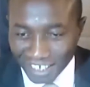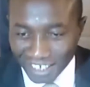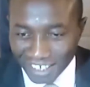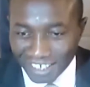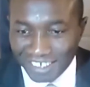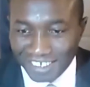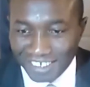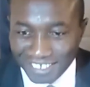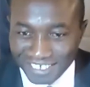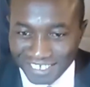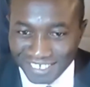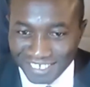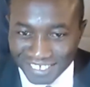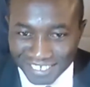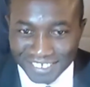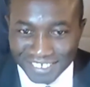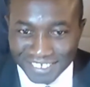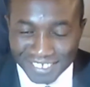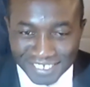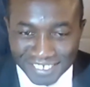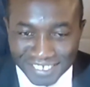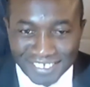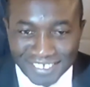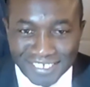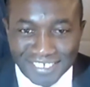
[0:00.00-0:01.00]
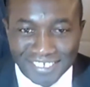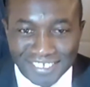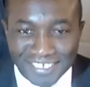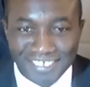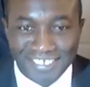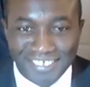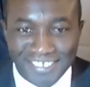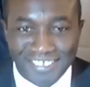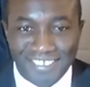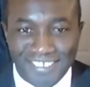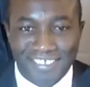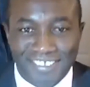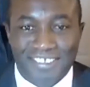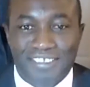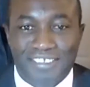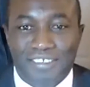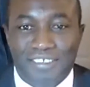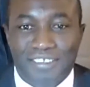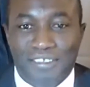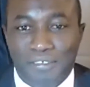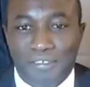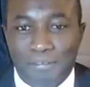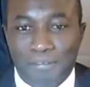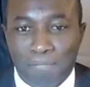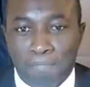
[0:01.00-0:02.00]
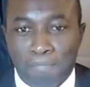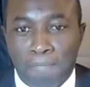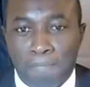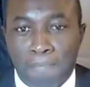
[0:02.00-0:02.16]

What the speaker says: wait for their Congress, which will be held in